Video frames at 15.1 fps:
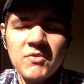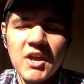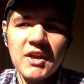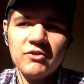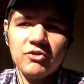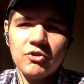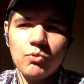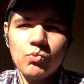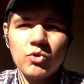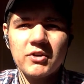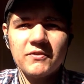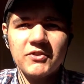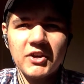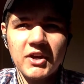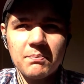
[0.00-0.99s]
And so one
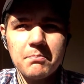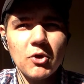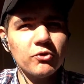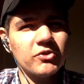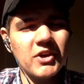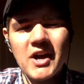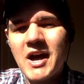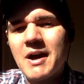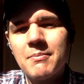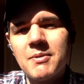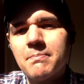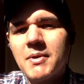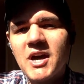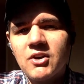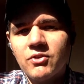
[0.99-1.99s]
of the most
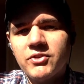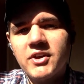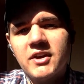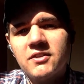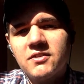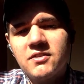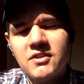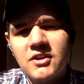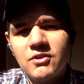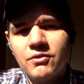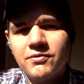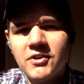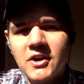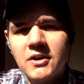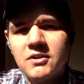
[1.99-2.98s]
common bottlenecks that you'll
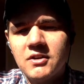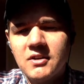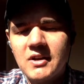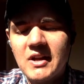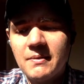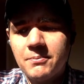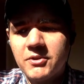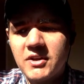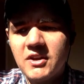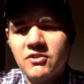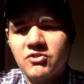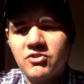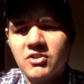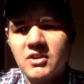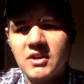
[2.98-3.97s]
find in an
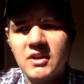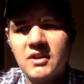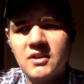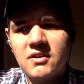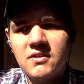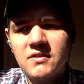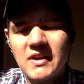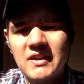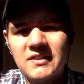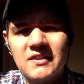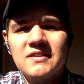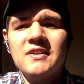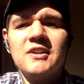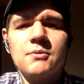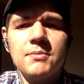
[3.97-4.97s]
application is at the
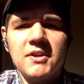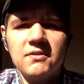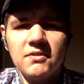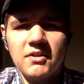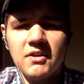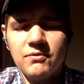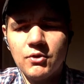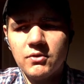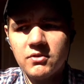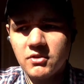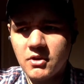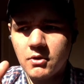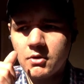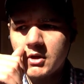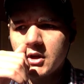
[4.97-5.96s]
database level.
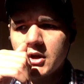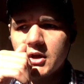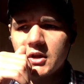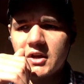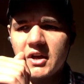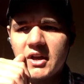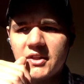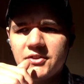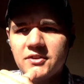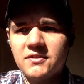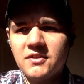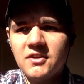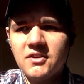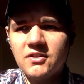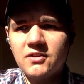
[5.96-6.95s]
So uh,
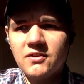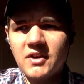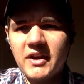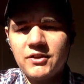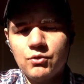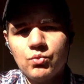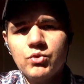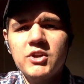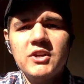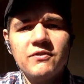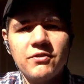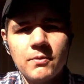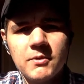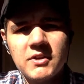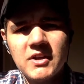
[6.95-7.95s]
this is either reading
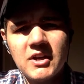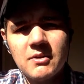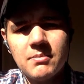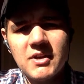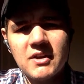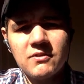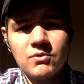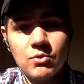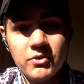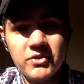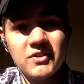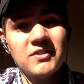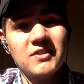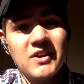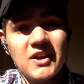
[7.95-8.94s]
from the database or, in
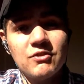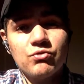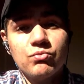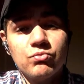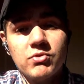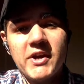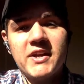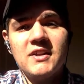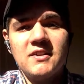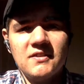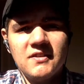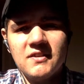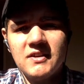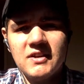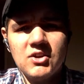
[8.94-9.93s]
this case, writing
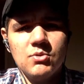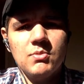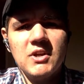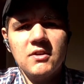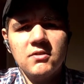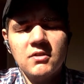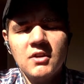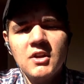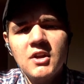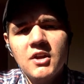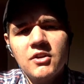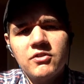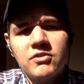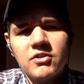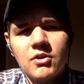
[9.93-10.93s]
to the database.
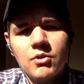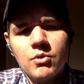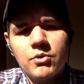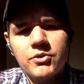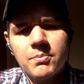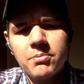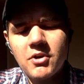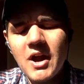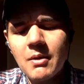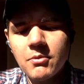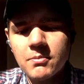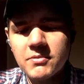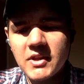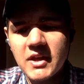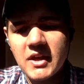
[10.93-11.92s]
So the
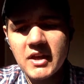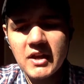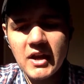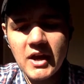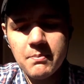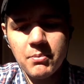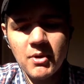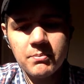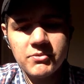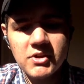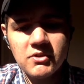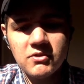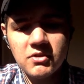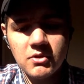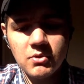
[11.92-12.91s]
problem that I bumped
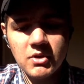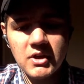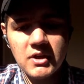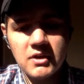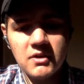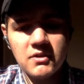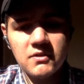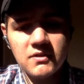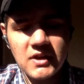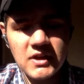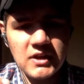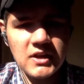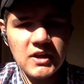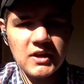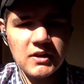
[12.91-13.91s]
into is,
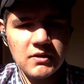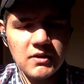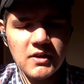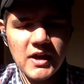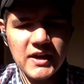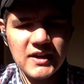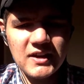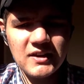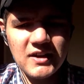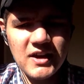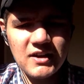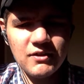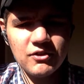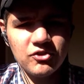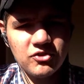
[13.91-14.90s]
and, and I can
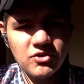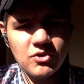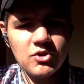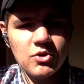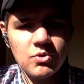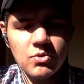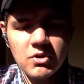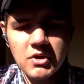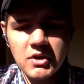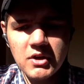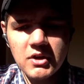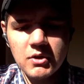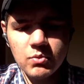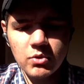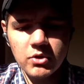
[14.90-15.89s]
kind of show you in